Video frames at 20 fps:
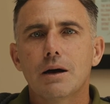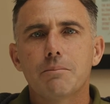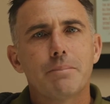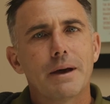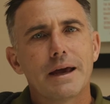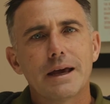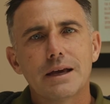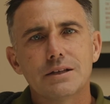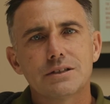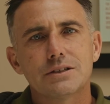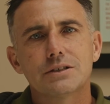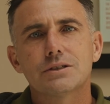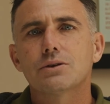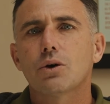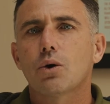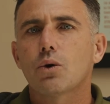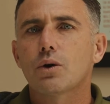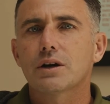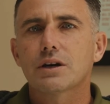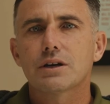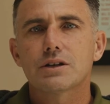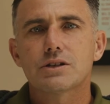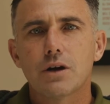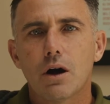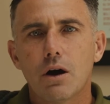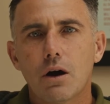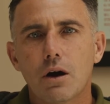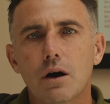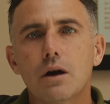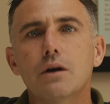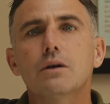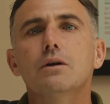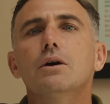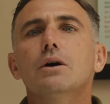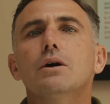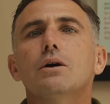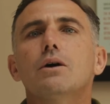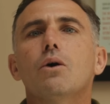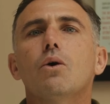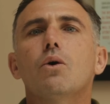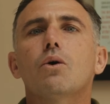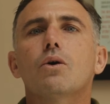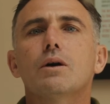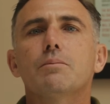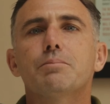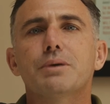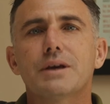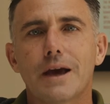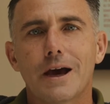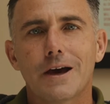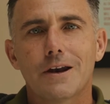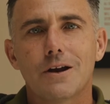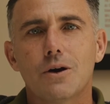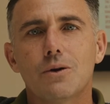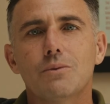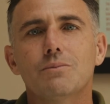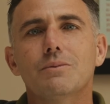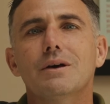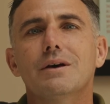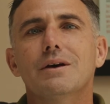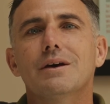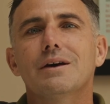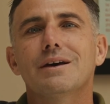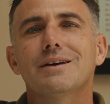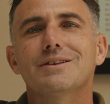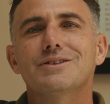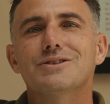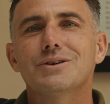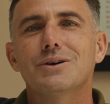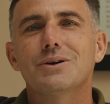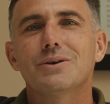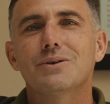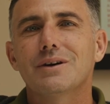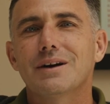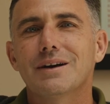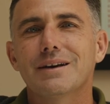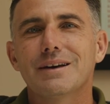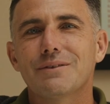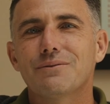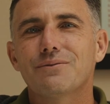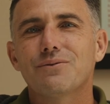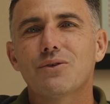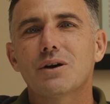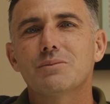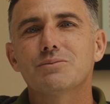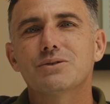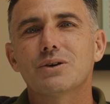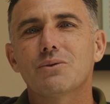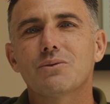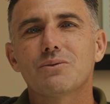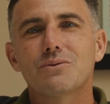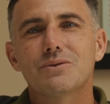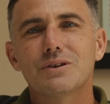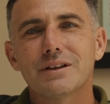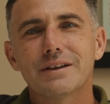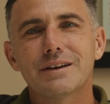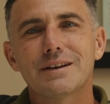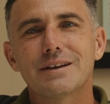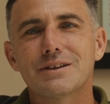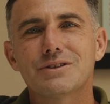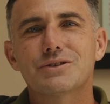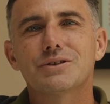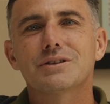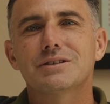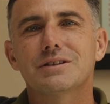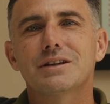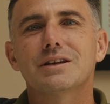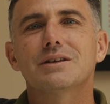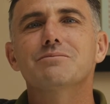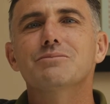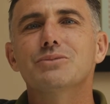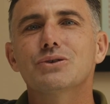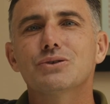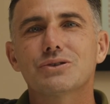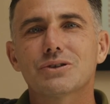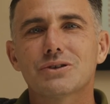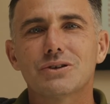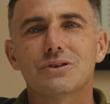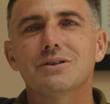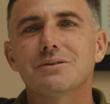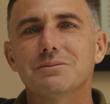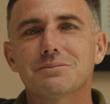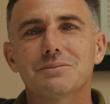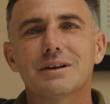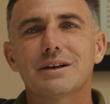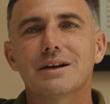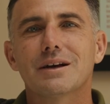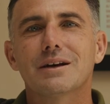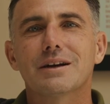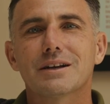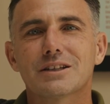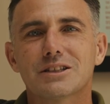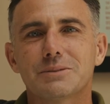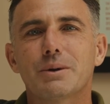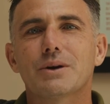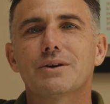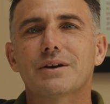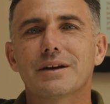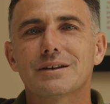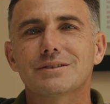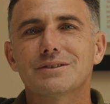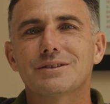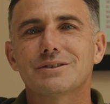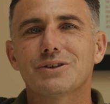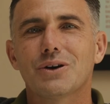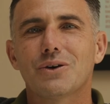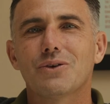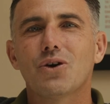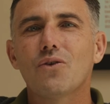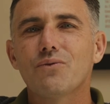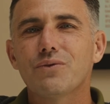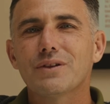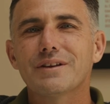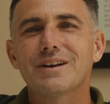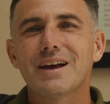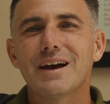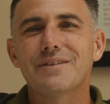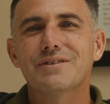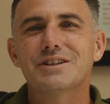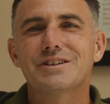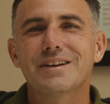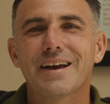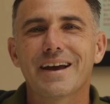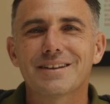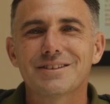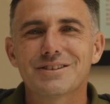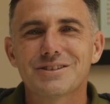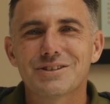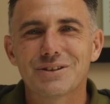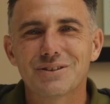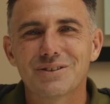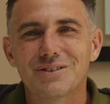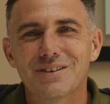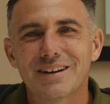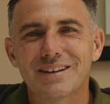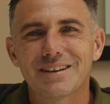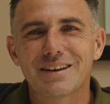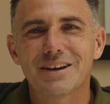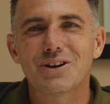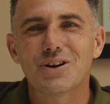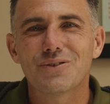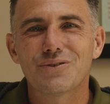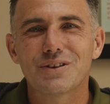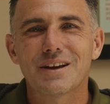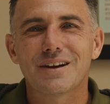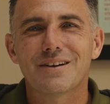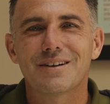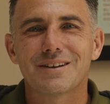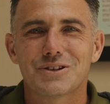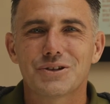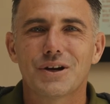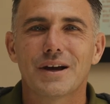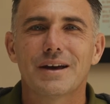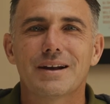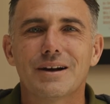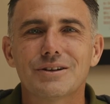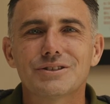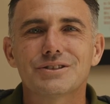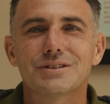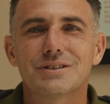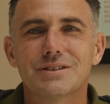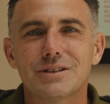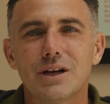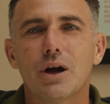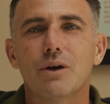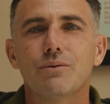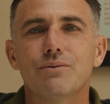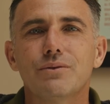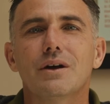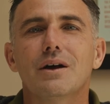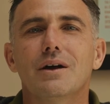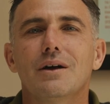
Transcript: bass or a guitar or a piano. And so it forms a really interesting musical experience. So hopefully you have a chance to get over there and try it out yourself